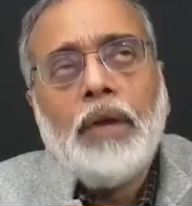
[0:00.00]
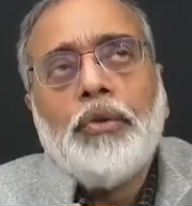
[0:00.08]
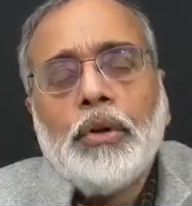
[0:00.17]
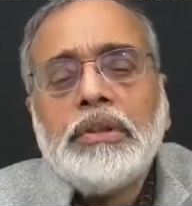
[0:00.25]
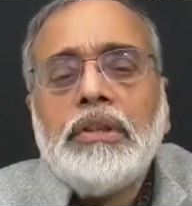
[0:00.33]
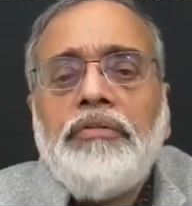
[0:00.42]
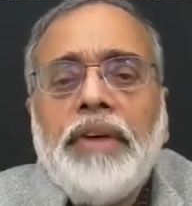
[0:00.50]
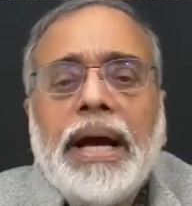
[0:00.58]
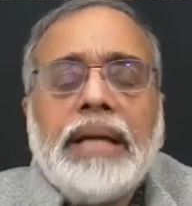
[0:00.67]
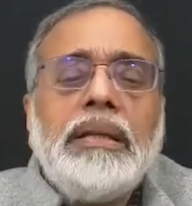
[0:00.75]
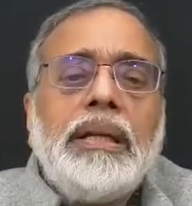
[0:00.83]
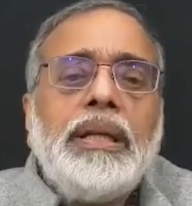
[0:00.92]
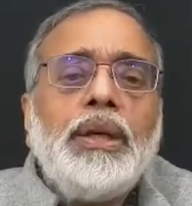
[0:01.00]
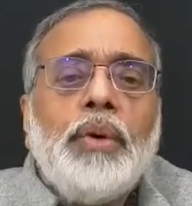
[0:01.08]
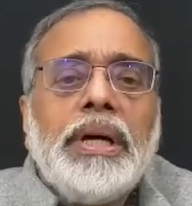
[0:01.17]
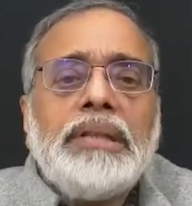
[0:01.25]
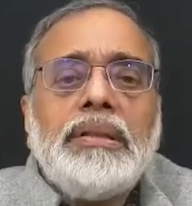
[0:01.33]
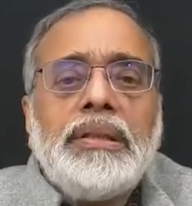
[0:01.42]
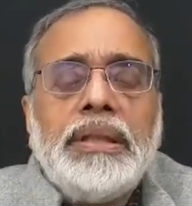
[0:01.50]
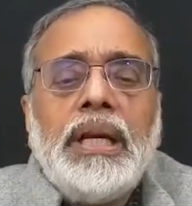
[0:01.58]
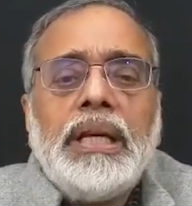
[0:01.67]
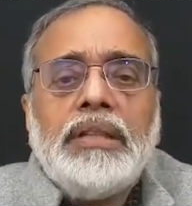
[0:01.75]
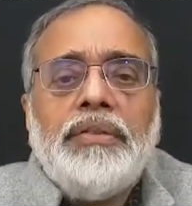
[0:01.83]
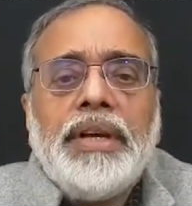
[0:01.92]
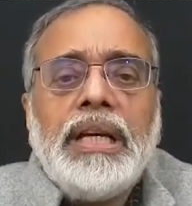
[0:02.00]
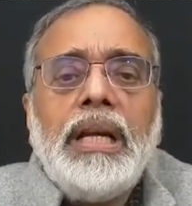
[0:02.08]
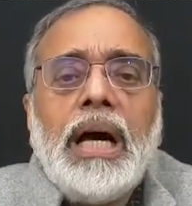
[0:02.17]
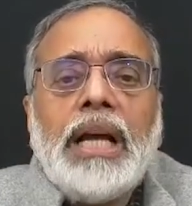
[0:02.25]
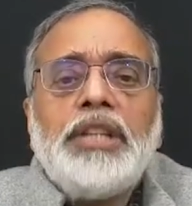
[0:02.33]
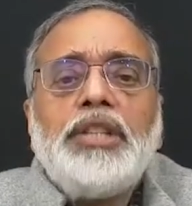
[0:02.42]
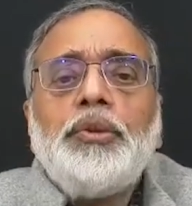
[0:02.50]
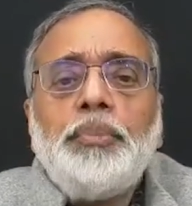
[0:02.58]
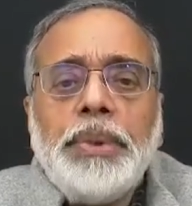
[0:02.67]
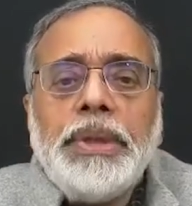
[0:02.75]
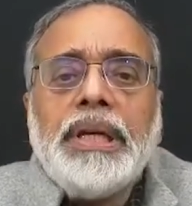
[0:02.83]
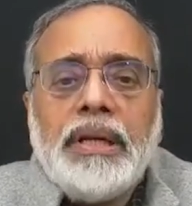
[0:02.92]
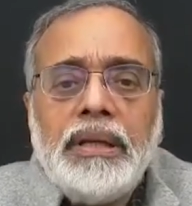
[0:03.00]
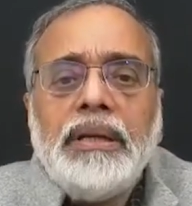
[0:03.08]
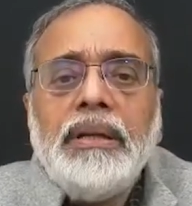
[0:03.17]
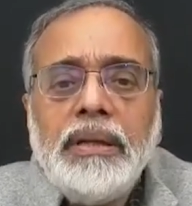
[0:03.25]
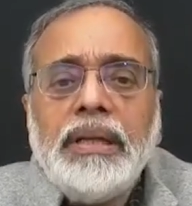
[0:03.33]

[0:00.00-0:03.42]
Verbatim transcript: And of course, the fact that the US still has a very large peak.